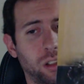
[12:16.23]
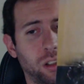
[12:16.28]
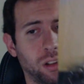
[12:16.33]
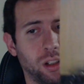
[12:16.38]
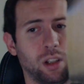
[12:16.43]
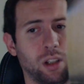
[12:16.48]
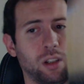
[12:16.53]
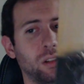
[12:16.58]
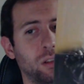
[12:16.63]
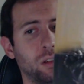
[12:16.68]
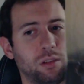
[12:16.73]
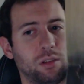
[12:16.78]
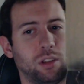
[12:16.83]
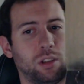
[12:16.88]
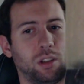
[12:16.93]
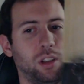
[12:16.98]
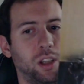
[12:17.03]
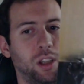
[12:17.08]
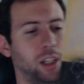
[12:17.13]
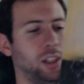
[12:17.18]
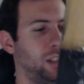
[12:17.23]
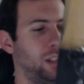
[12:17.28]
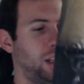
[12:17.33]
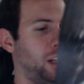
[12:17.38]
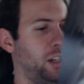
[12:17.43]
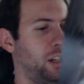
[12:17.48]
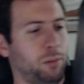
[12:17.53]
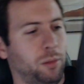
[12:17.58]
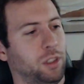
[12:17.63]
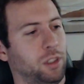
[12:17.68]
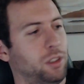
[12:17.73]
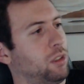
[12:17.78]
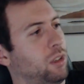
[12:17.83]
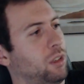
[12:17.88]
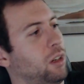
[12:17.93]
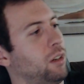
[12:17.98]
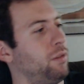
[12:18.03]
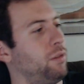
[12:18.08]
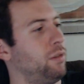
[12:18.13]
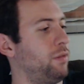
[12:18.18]
and kiss at him and
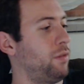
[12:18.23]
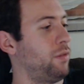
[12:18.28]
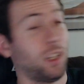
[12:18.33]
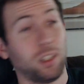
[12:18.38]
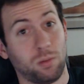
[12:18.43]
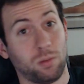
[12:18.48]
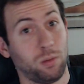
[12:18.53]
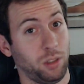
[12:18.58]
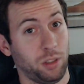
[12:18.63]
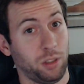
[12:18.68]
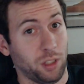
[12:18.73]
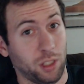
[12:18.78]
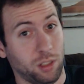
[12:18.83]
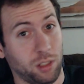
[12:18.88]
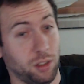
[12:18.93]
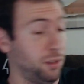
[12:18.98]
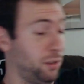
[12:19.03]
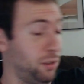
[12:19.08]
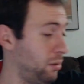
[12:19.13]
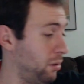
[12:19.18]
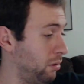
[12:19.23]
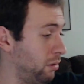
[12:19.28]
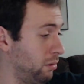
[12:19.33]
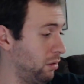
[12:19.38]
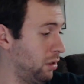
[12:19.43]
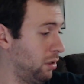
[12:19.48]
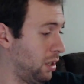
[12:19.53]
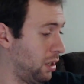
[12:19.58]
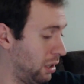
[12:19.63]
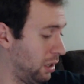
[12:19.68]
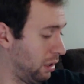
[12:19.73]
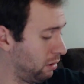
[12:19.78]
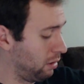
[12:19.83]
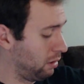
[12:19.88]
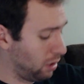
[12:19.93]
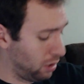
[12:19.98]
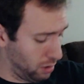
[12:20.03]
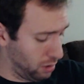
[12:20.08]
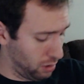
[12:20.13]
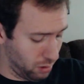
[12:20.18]
stuff if that's what you're into. Uh,
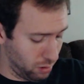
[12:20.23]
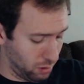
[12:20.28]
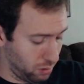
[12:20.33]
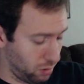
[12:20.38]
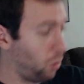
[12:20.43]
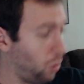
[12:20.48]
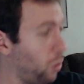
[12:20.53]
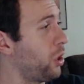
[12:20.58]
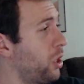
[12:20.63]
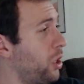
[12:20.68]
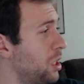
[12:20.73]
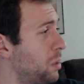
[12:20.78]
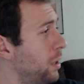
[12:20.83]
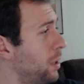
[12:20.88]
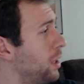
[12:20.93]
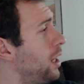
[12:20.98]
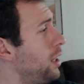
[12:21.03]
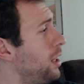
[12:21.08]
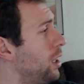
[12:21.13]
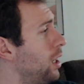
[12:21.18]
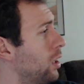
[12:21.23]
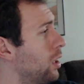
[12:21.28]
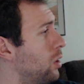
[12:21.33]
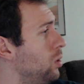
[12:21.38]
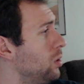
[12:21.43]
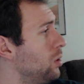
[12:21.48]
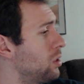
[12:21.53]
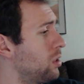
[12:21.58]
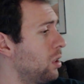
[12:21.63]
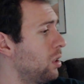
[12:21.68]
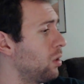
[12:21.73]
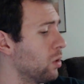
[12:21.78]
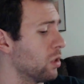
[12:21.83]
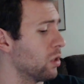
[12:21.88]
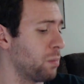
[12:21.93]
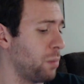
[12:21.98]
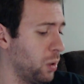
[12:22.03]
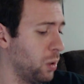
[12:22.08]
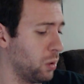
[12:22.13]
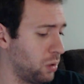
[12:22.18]
or you can just be glad you got a cool Star
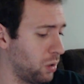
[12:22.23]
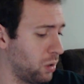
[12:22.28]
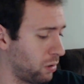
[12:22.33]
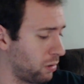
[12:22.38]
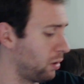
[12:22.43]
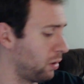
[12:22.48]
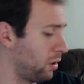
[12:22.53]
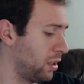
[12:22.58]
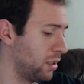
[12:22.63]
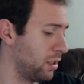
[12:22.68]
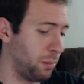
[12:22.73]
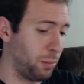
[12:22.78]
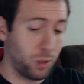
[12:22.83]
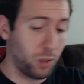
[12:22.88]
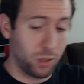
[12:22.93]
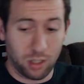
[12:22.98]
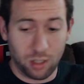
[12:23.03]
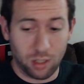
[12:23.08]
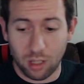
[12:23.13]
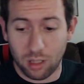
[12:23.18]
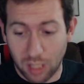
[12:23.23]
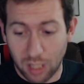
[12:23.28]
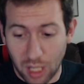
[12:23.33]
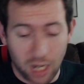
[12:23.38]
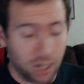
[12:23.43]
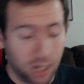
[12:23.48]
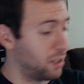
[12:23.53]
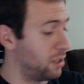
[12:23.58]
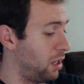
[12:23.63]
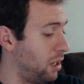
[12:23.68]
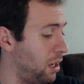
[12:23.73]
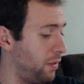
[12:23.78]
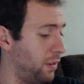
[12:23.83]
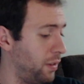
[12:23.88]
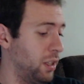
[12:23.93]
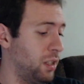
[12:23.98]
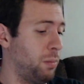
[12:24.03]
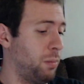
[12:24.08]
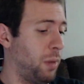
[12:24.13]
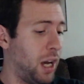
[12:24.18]
Wars poster thrown in as a bonus. There's a lot of stuff
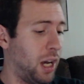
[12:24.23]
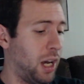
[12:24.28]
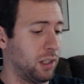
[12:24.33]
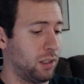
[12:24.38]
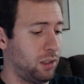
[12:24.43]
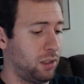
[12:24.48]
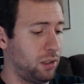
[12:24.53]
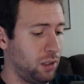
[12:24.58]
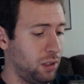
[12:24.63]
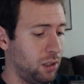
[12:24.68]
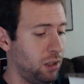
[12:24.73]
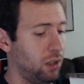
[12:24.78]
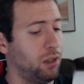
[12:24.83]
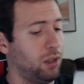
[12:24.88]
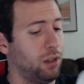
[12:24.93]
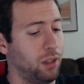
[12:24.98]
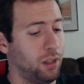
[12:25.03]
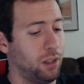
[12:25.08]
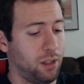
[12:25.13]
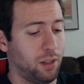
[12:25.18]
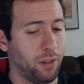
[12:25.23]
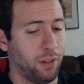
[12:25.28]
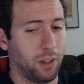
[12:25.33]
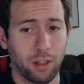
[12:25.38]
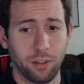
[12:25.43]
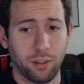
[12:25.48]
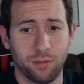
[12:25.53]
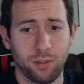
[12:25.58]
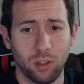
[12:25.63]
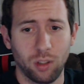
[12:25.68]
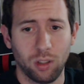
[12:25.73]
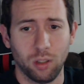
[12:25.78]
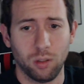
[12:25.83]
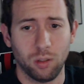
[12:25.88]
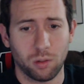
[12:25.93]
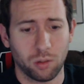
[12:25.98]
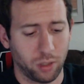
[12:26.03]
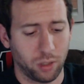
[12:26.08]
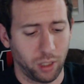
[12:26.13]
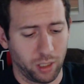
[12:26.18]
in this box. This is a very full
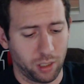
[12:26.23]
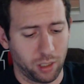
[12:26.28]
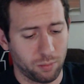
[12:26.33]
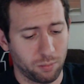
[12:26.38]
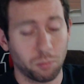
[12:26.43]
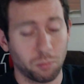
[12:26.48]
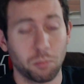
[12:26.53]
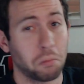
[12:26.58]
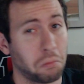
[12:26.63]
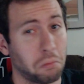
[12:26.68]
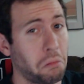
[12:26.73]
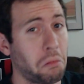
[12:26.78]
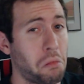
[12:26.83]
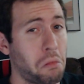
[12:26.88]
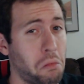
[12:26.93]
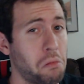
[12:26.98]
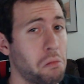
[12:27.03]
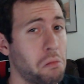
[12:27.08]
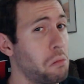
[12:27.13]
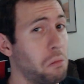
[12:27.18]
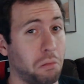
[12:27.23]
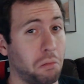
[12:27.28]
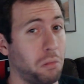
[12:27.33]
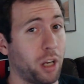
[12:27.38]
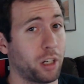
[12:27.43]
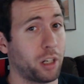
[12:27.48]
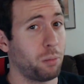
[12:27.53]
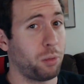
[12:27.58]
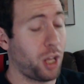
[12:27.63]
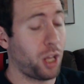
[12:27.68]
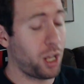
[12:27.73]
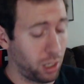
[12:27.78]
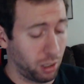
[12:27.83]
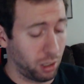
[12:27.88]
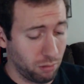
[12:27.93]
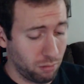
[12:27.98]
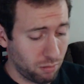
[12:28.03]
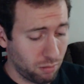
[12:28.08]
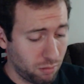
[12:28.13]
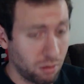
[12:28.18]
loot crate. Not complaining.